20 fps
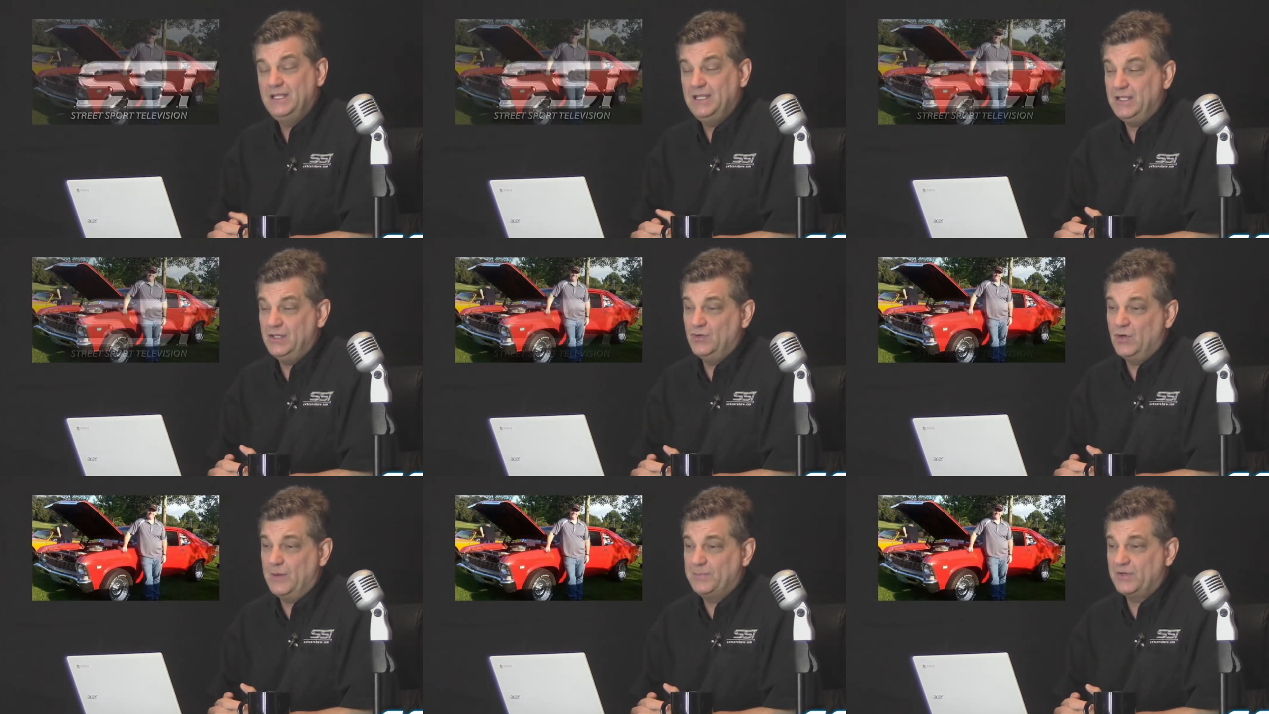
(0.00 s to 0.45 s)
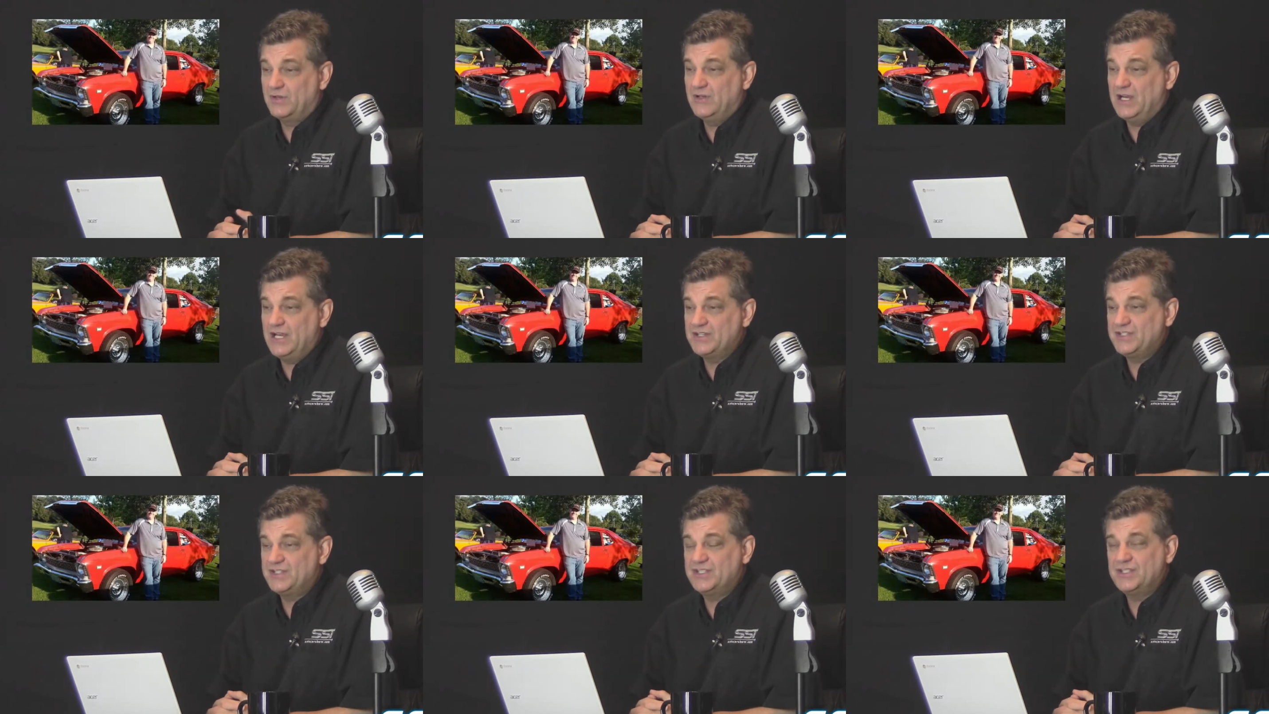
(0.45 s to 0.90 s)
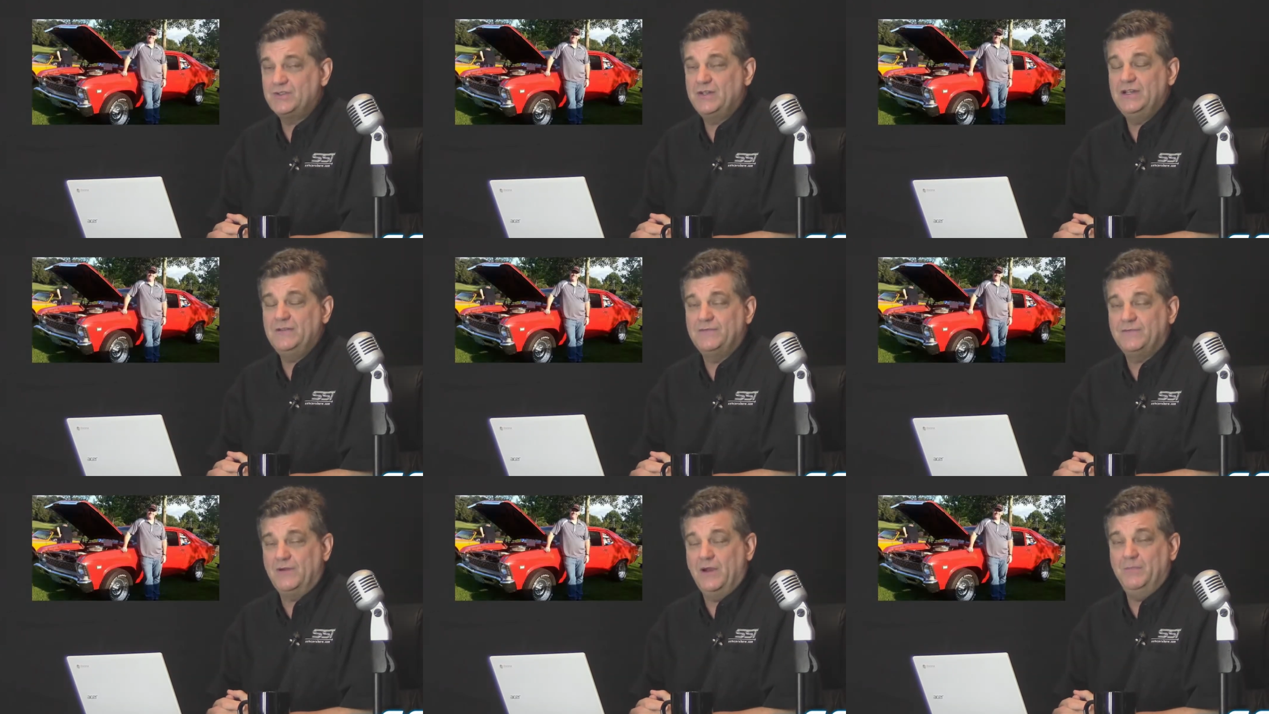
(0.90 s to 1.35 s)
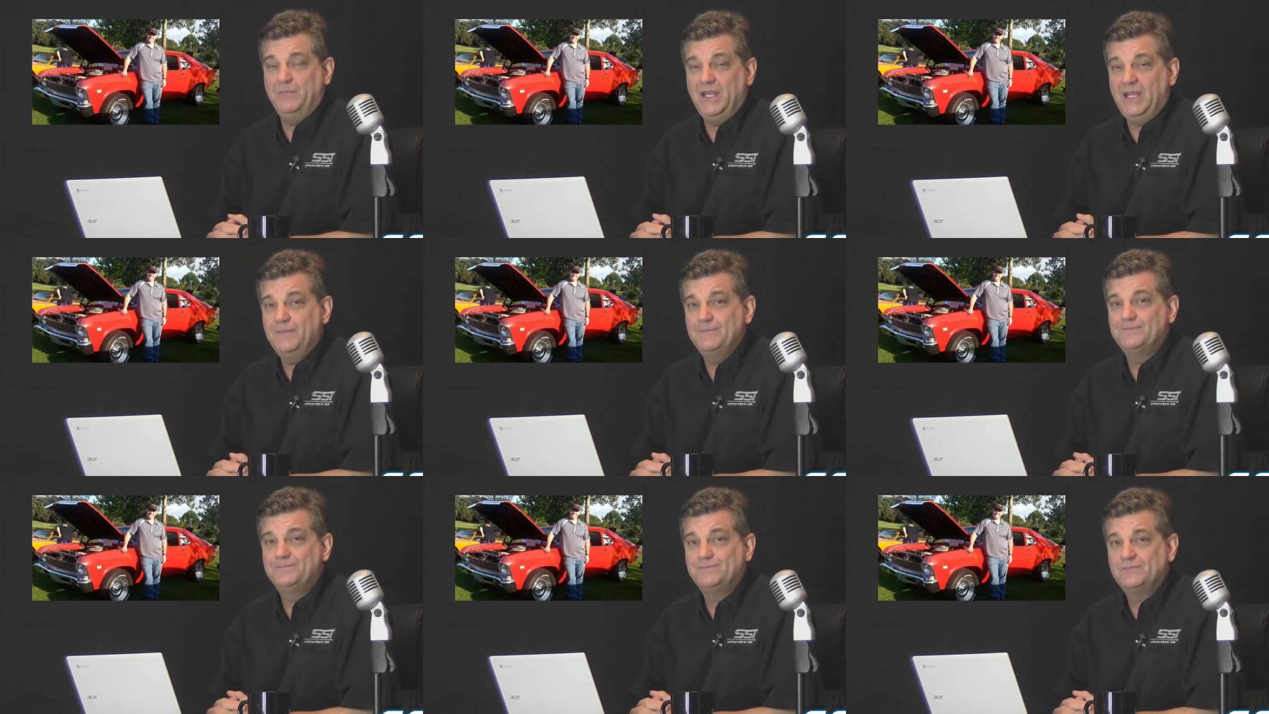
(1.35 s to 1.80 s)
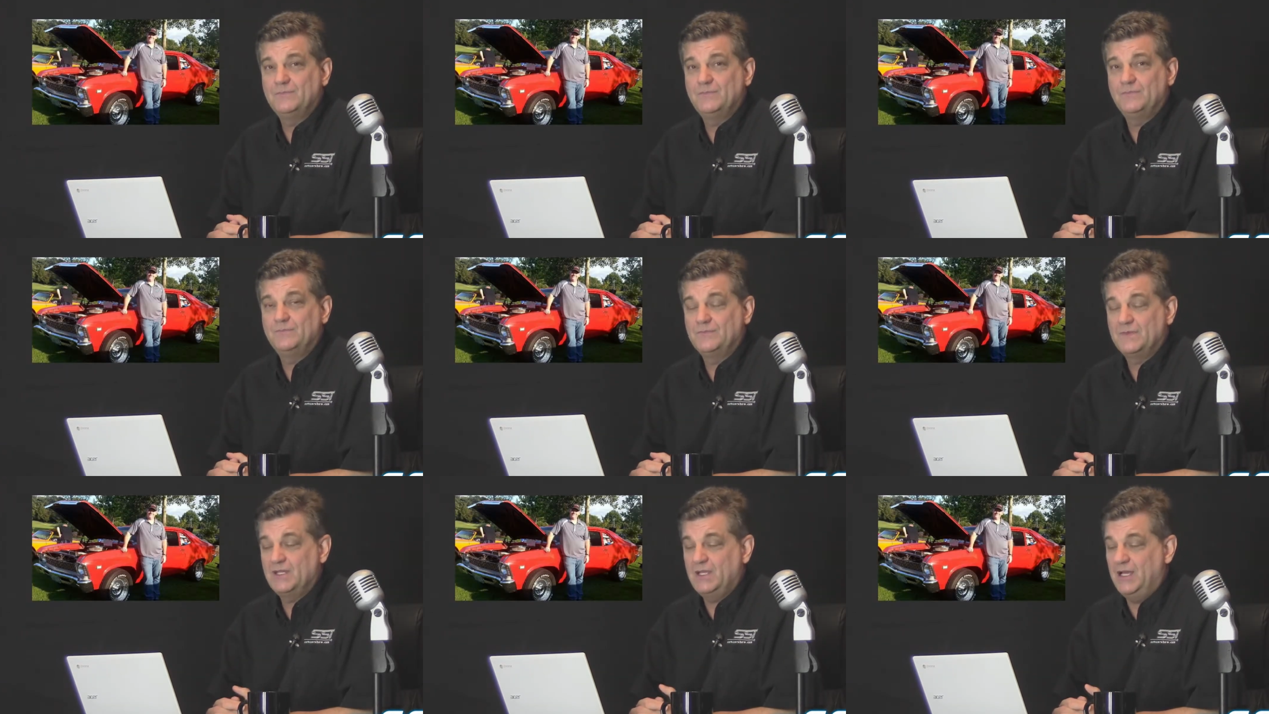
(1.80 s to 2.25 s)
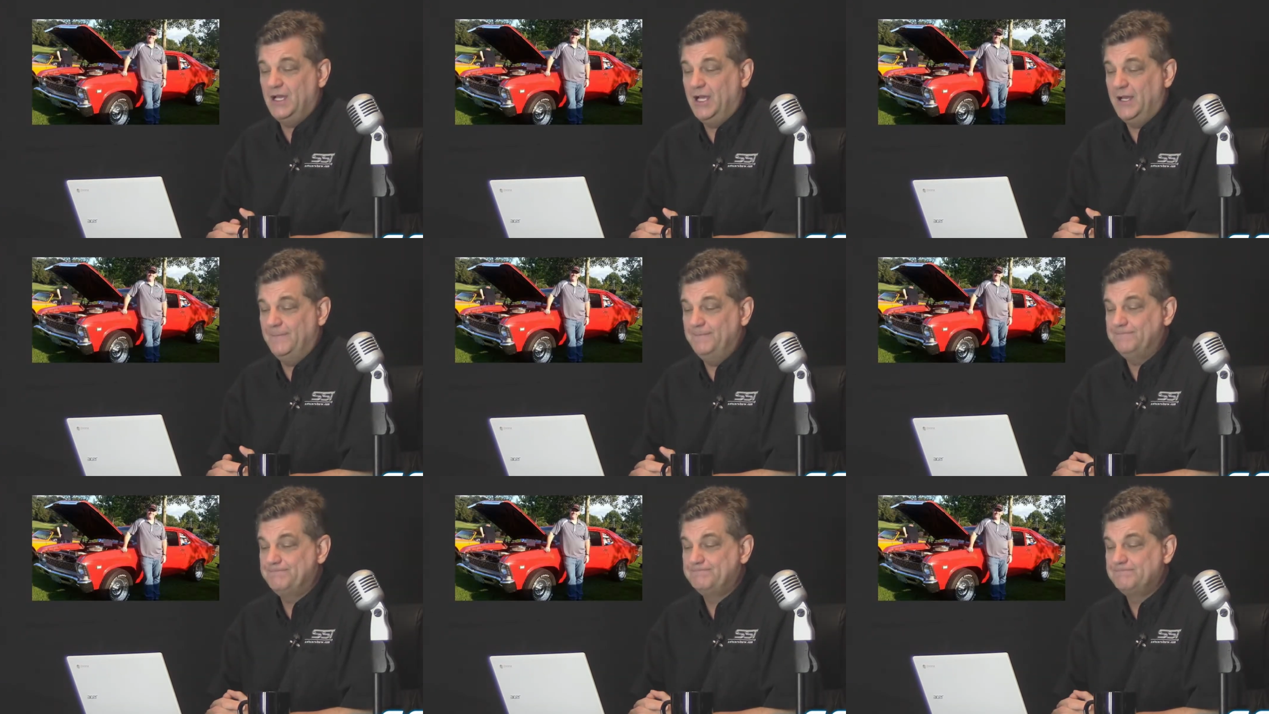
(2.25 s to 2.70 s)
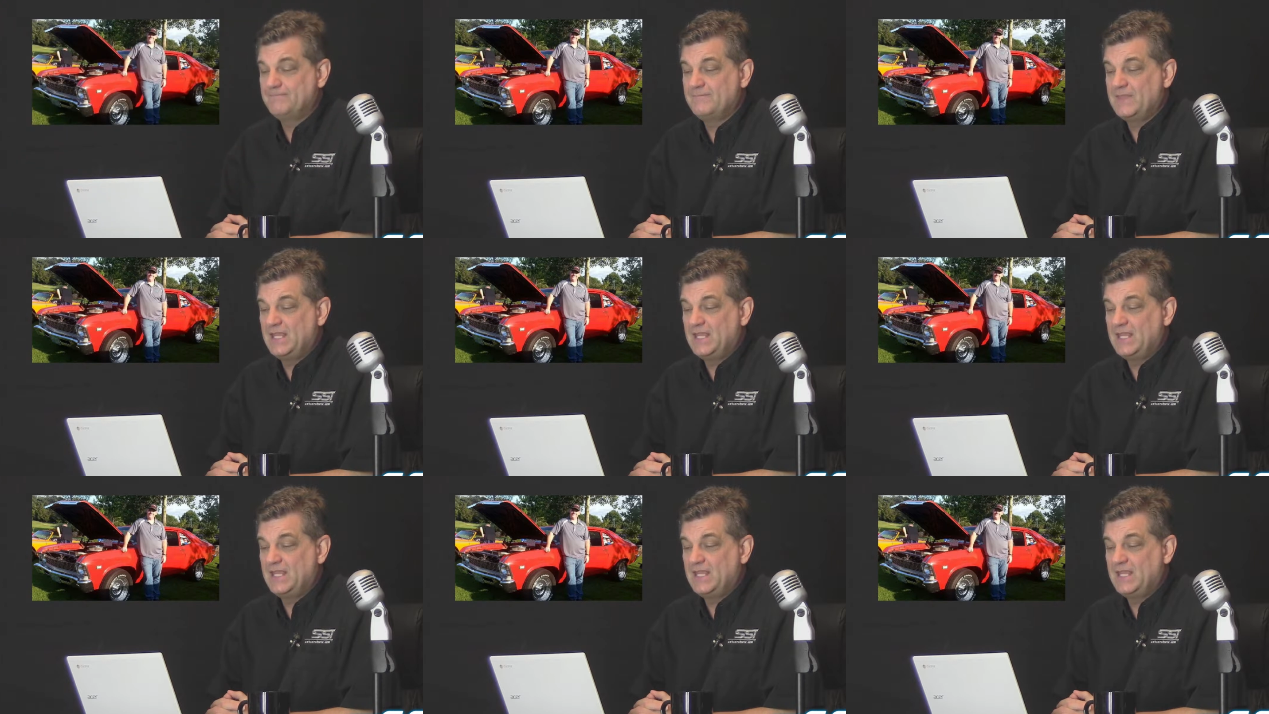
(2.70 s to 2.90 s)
He grew up across the street from me. And